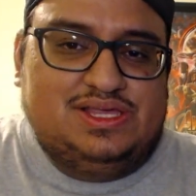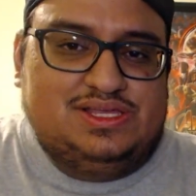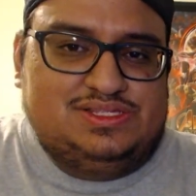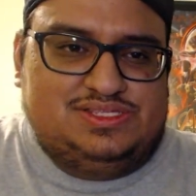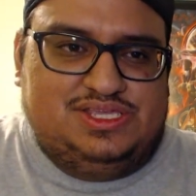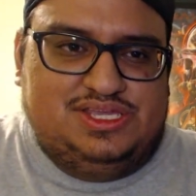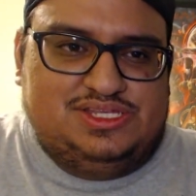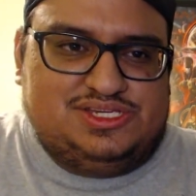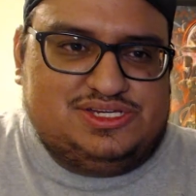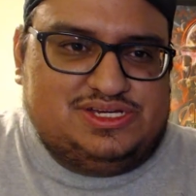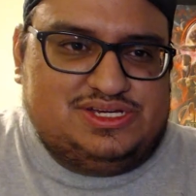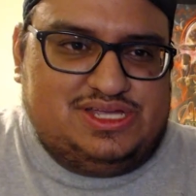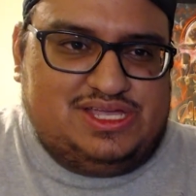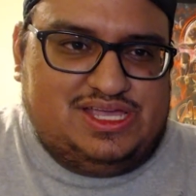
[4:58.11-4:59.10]

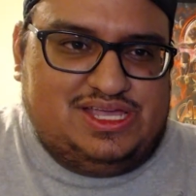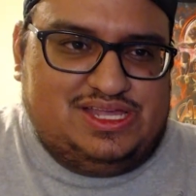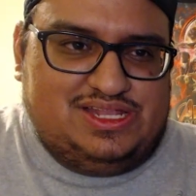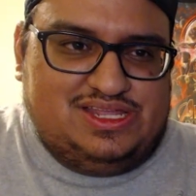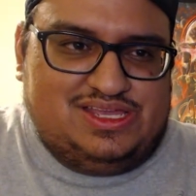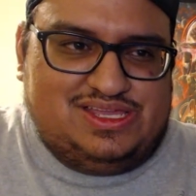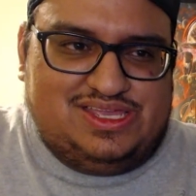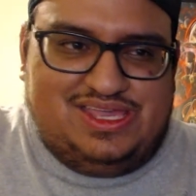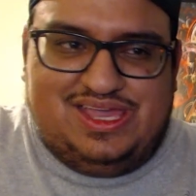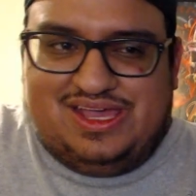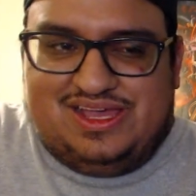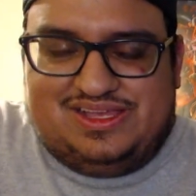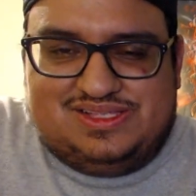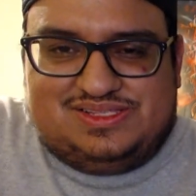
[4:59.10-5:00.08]
teacher, and
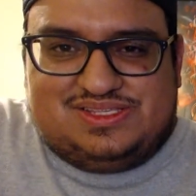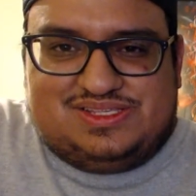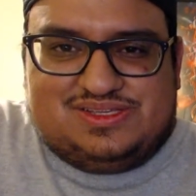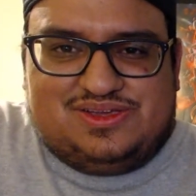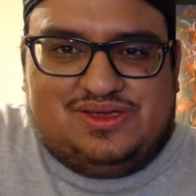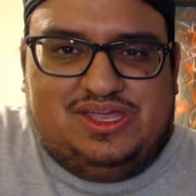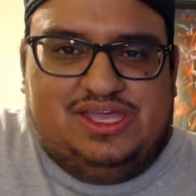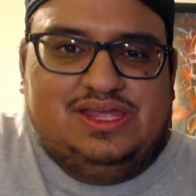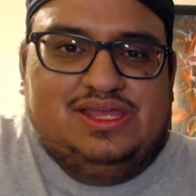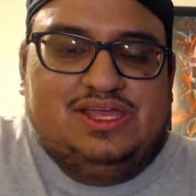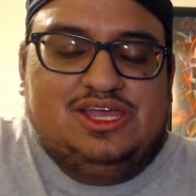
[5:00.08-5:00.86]
yeah, it's a great